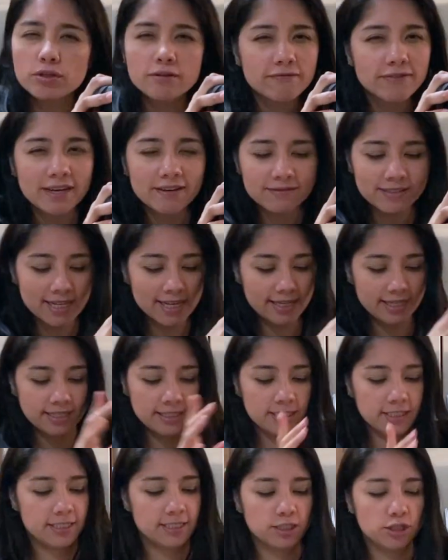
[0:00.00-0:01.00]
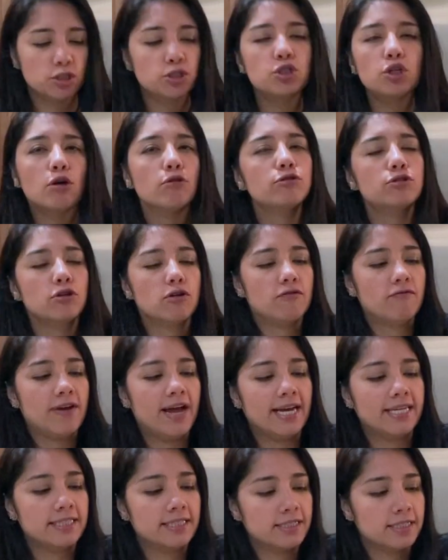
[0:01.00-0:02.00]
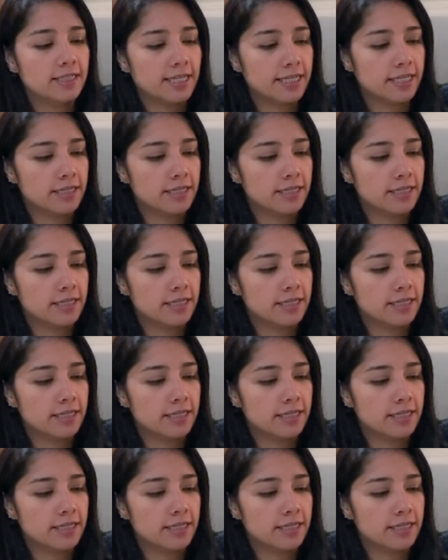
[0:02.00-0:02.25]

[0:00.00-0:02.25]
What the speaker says: to 5 seconds, just so fast.